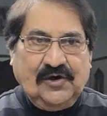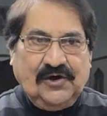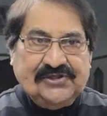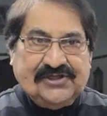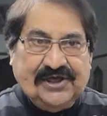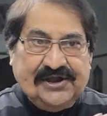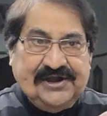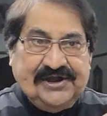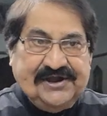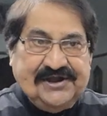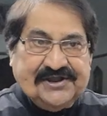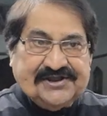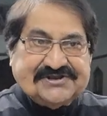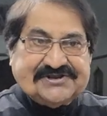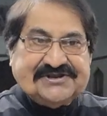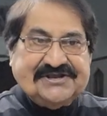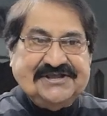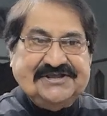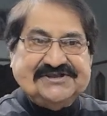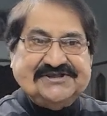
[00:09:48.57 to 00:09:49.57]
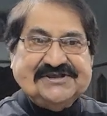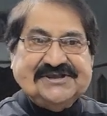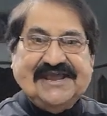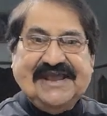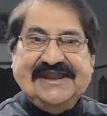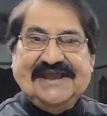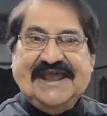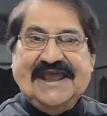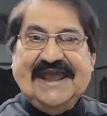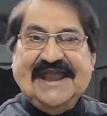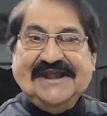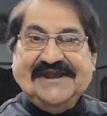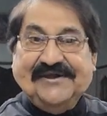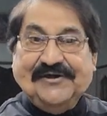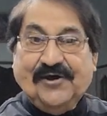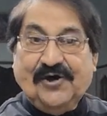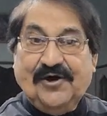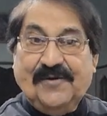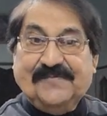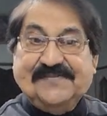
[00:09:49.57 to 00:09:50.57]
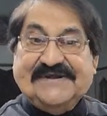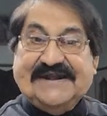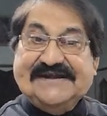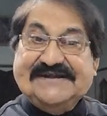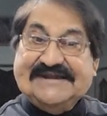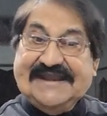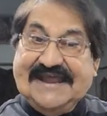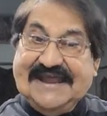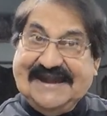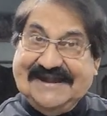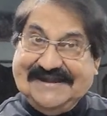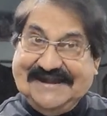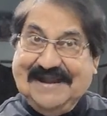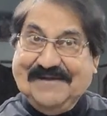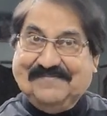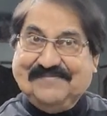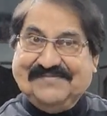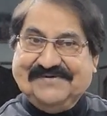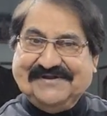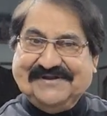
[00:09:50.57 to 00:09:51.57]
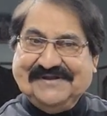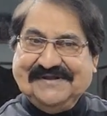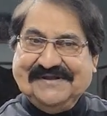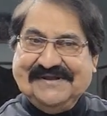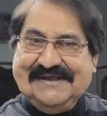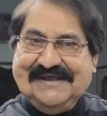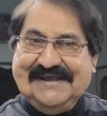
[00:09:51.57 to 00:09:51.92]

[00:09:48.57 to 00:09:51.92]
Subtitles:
other industries can adopt and adapt